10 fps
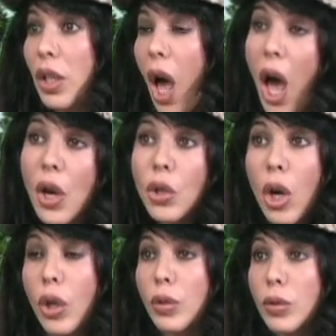I don't
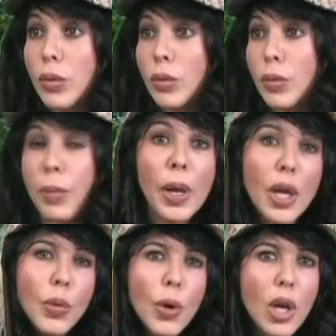know, being
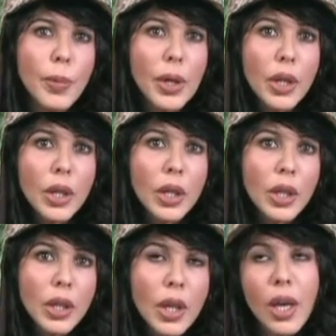a woman.
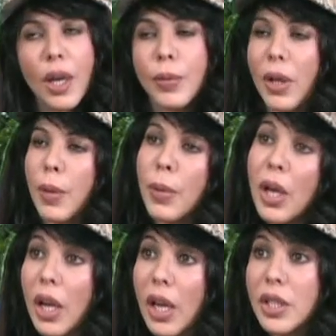Ah, well,
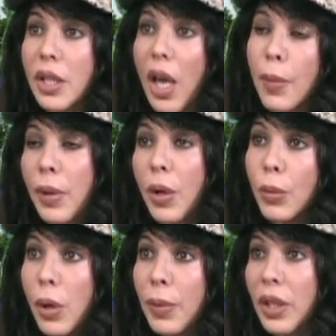but I guess you gotta be a
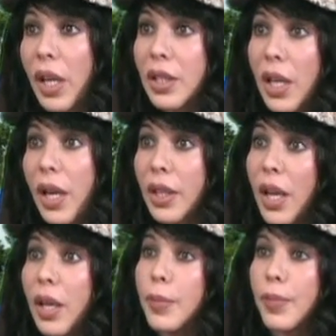woman that thinks like
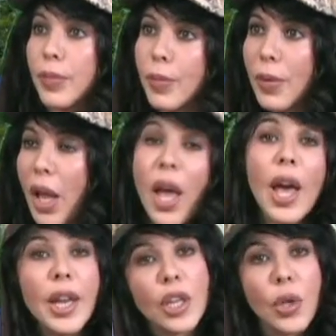them.
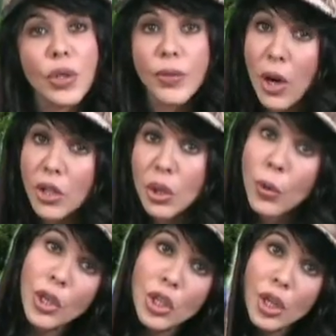And, as far as the
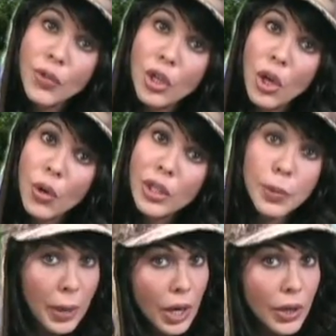question of,
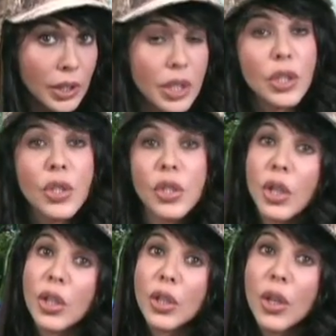experience is
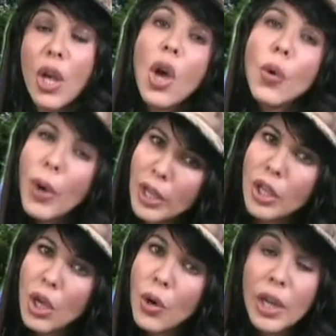concerned, well,
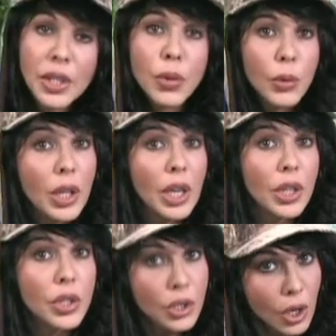it isn't really a
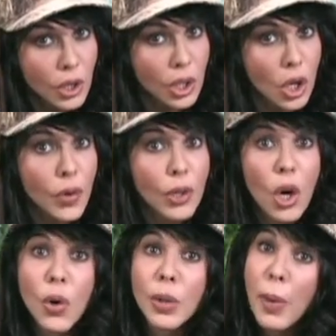concern, if you
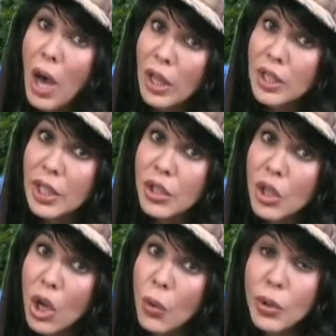go into politics,
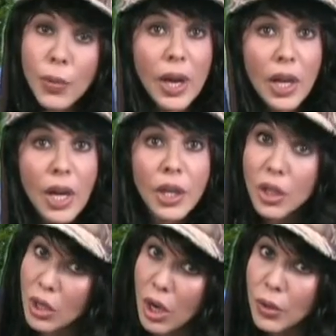with the right kind
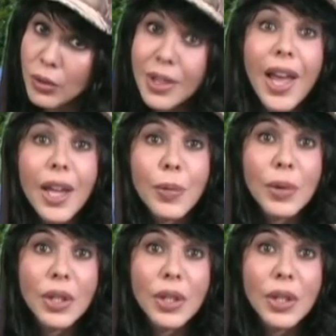of, name.